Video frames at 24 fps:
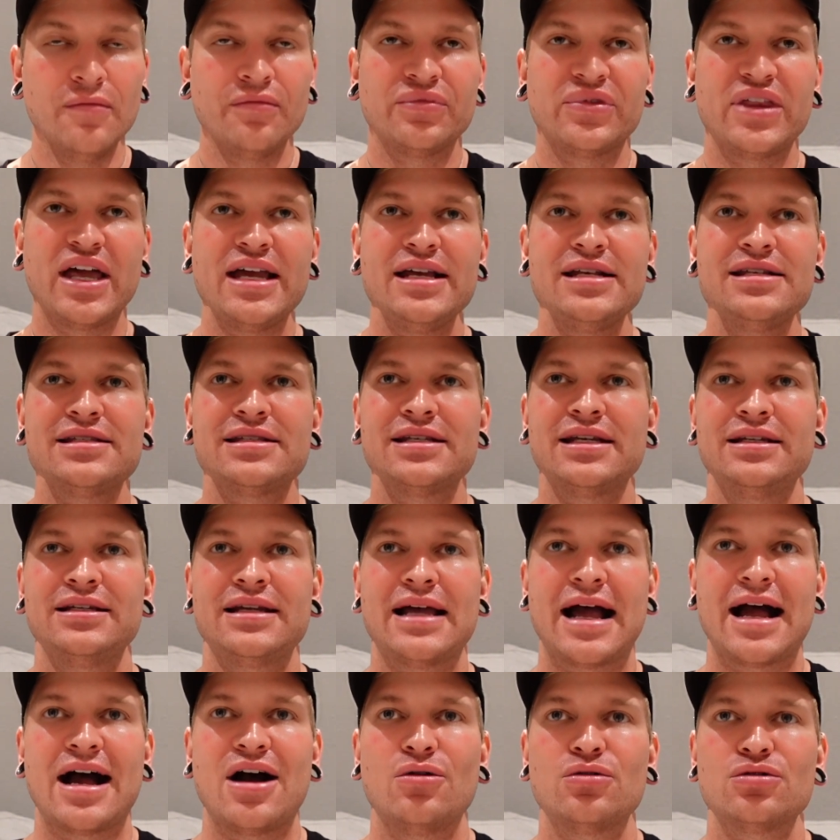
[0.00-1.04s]
They send
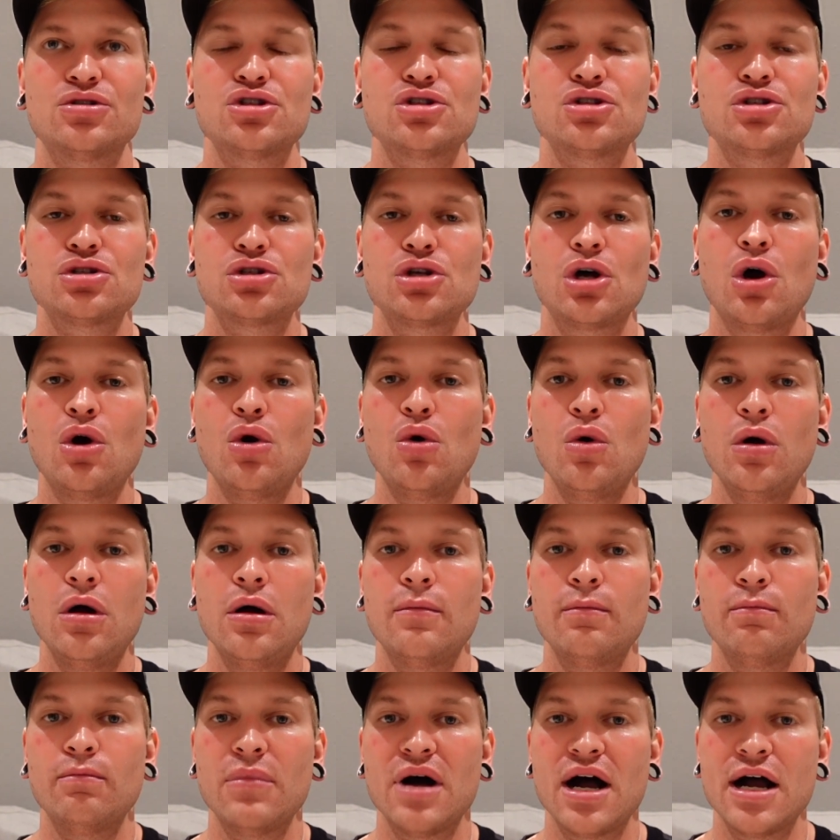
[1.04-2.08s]
out so
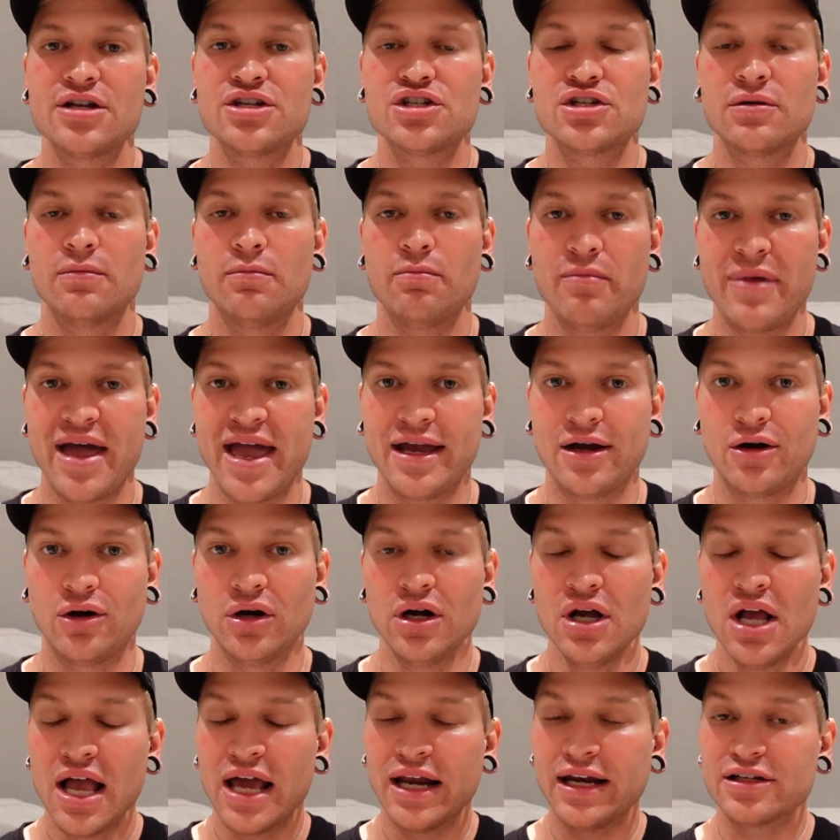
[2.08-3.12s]
much mail.
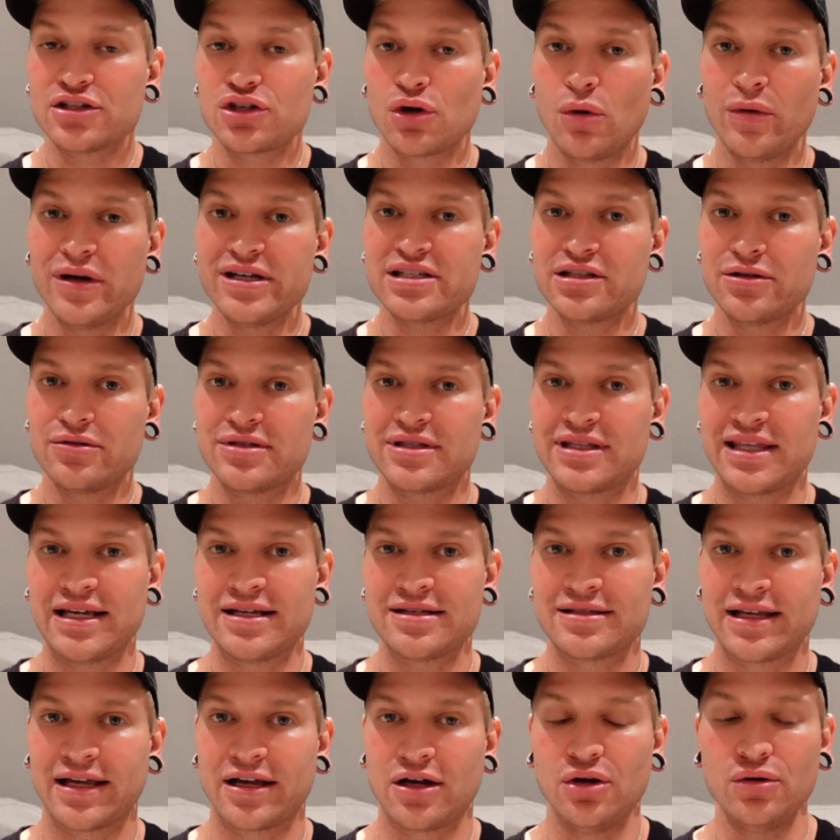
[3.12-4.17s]
And it's always those
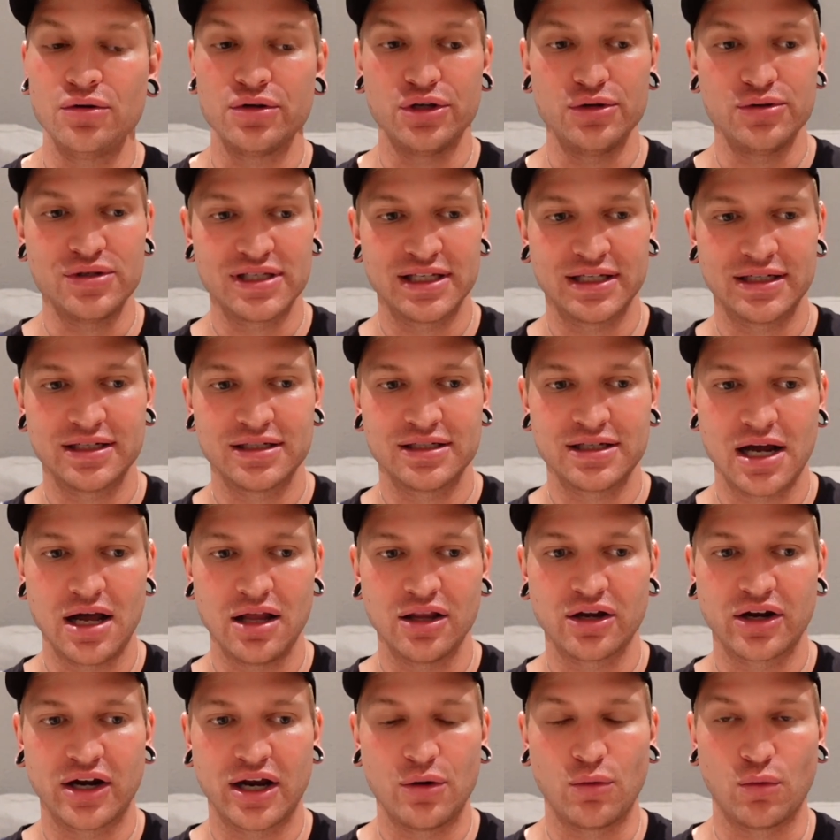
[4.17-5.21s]
things like, oh, you send a
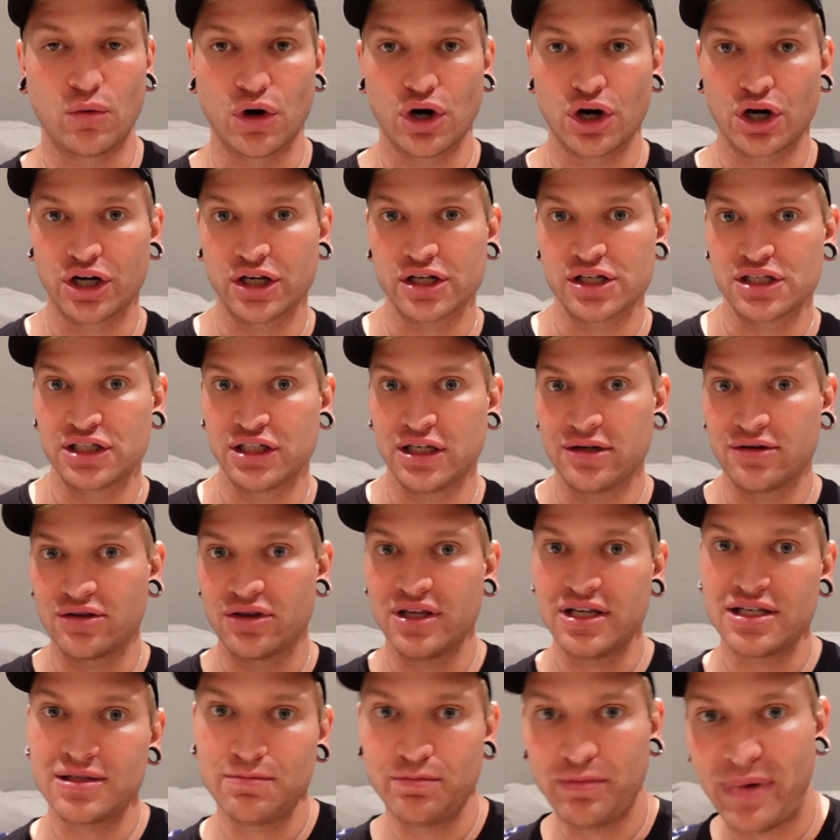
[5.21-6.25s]
dollar and we're gonna send
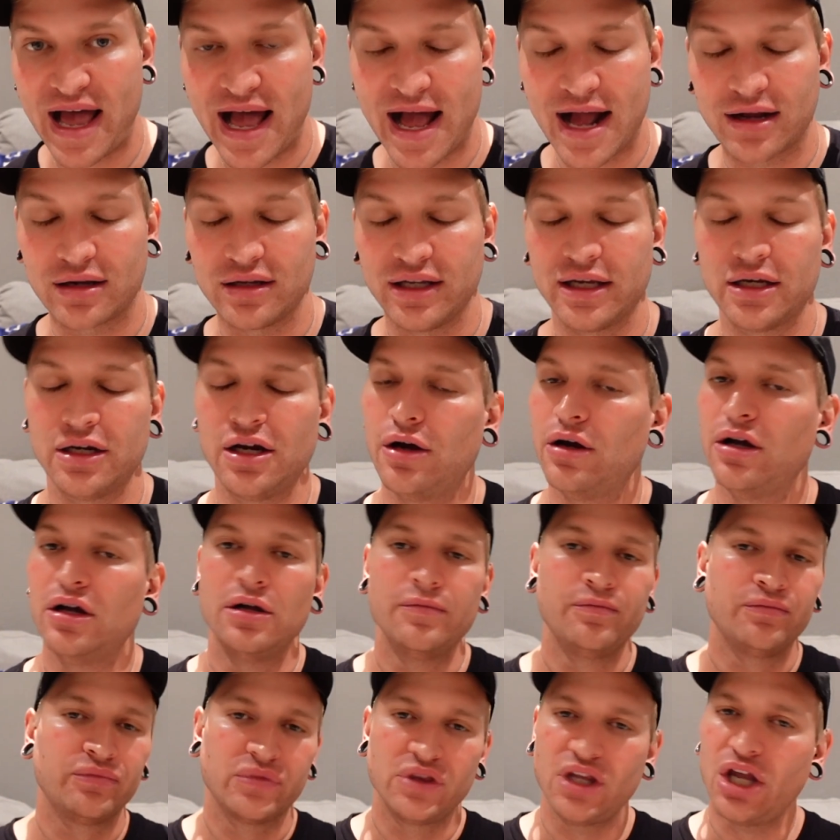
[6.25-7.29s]
this back. Like, no,
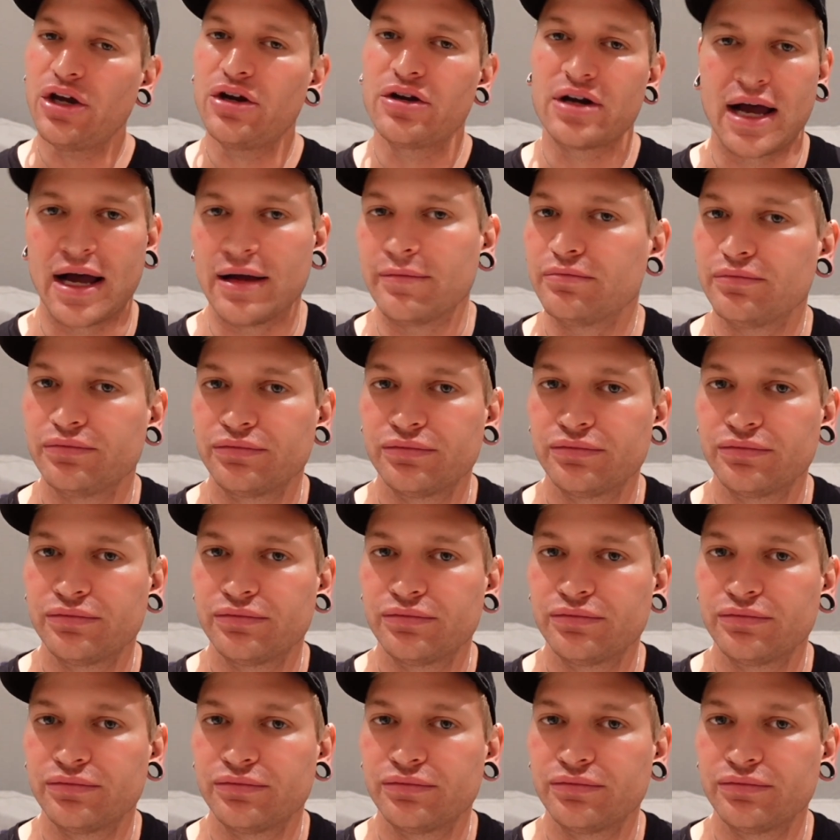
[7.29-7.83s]
no, you're not.